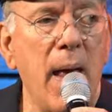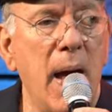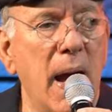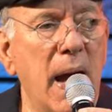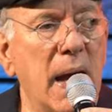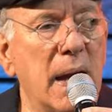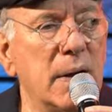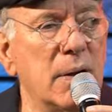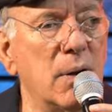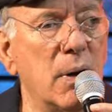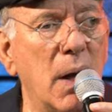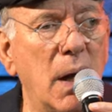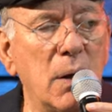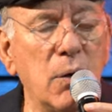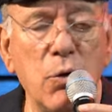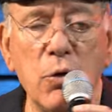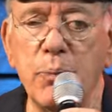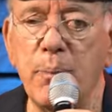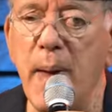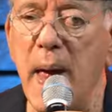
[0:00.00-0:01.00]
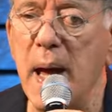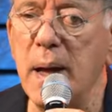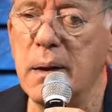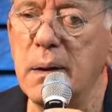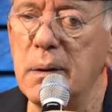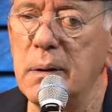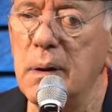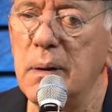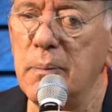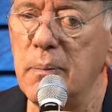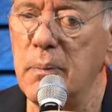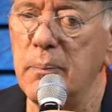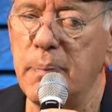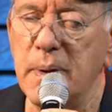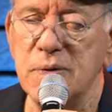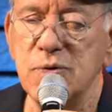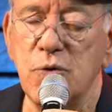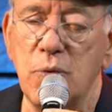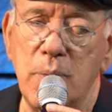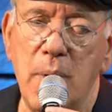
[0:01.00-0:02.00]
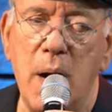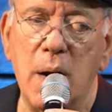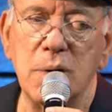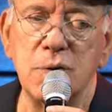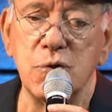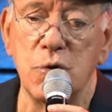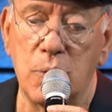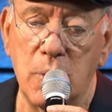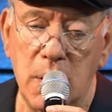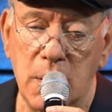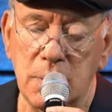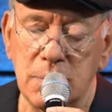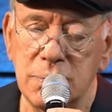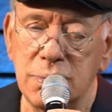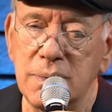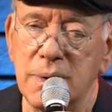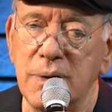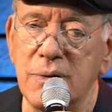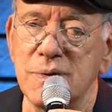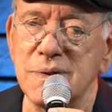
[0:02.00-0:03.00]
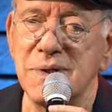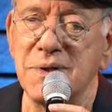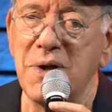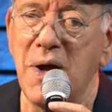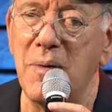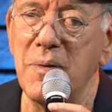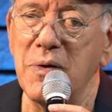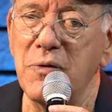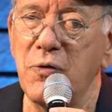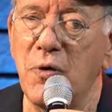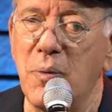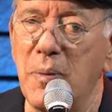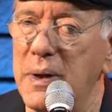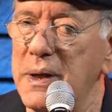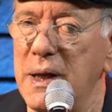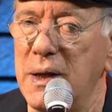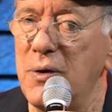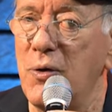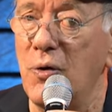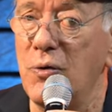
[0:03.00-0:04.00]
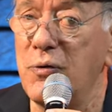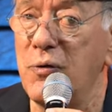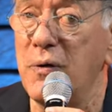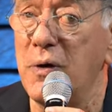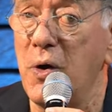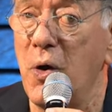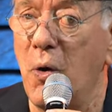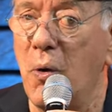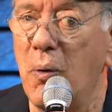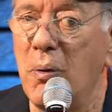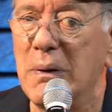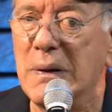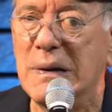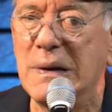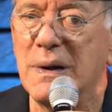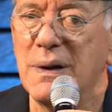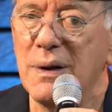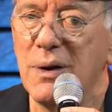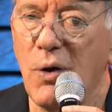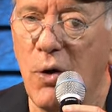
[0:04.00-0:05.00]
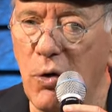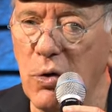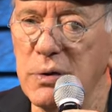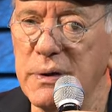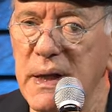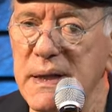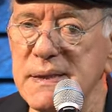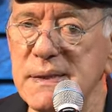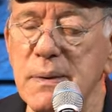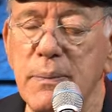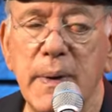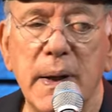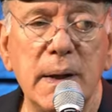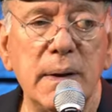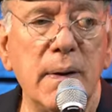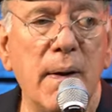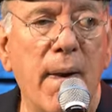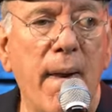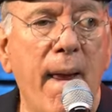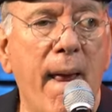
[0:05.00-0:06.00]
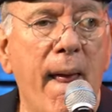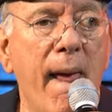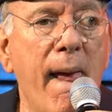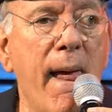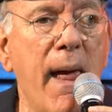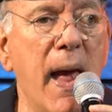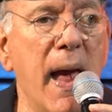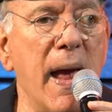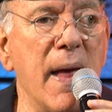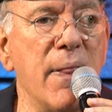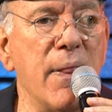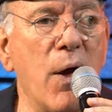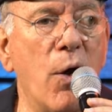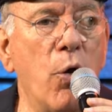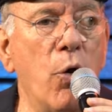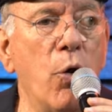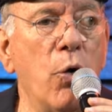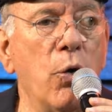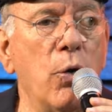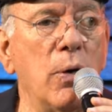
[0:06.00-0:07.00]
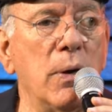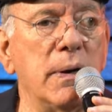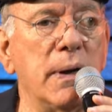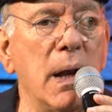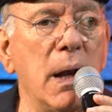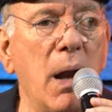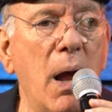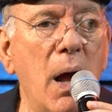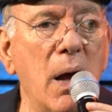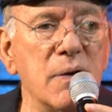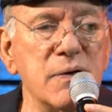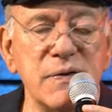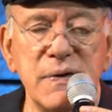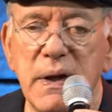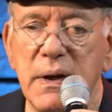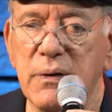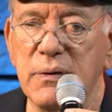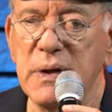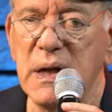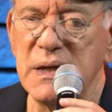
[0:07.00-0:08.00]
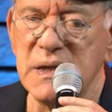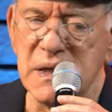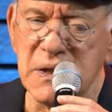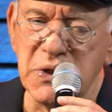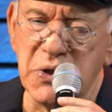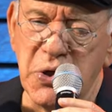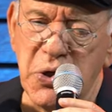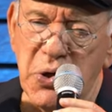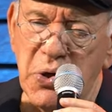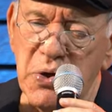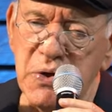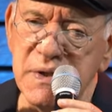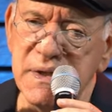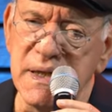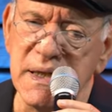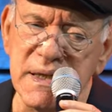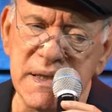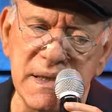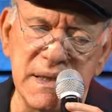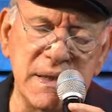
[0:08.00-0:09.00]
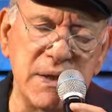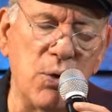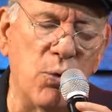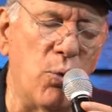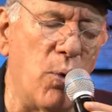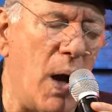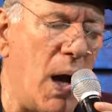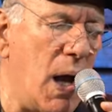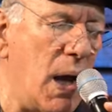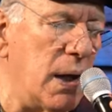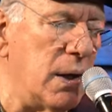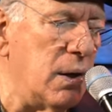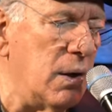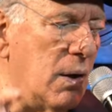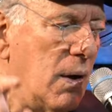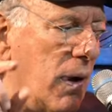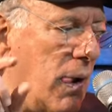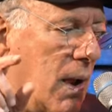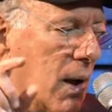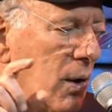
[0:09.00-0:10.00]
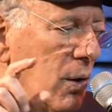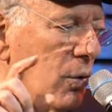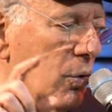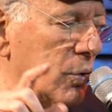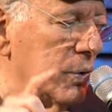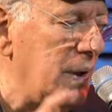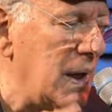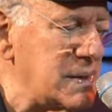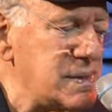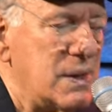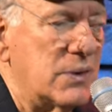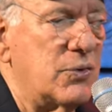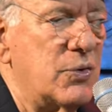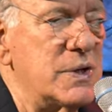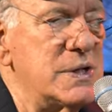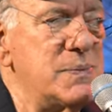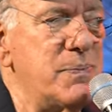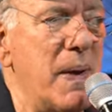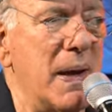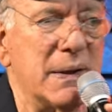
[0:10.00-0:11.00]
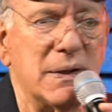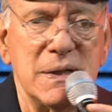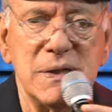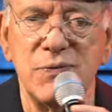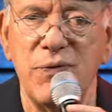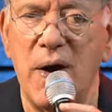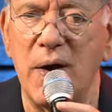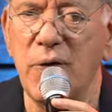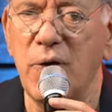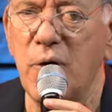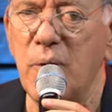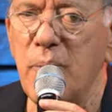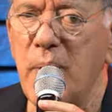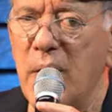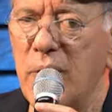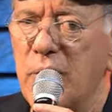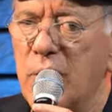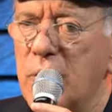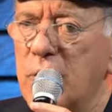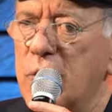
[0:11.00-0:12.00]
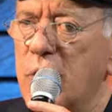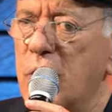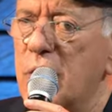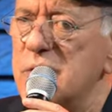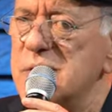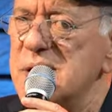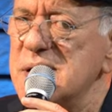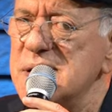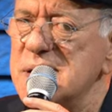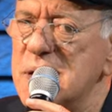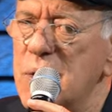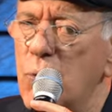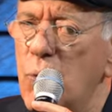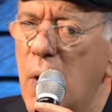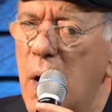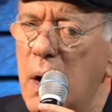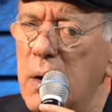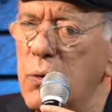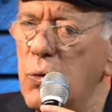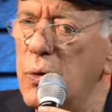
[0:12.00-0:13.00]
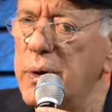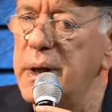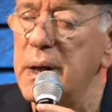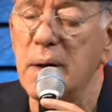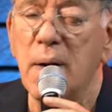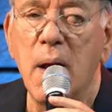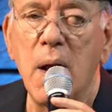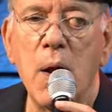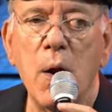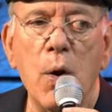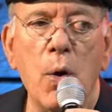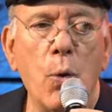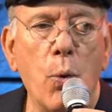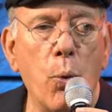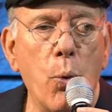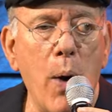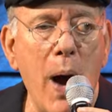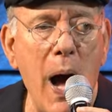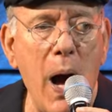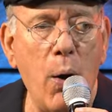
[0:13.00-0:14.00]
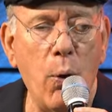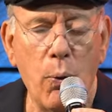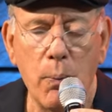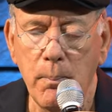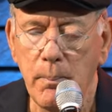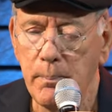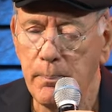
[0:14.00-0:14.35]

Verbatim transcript: And I looked back and Pastor Mark said, well, here is it coming from. I did not even know. Old Testament and all the laws there. There's a curses is the one who doesn't respect his father and mother. Curses is the one who killed. Wow.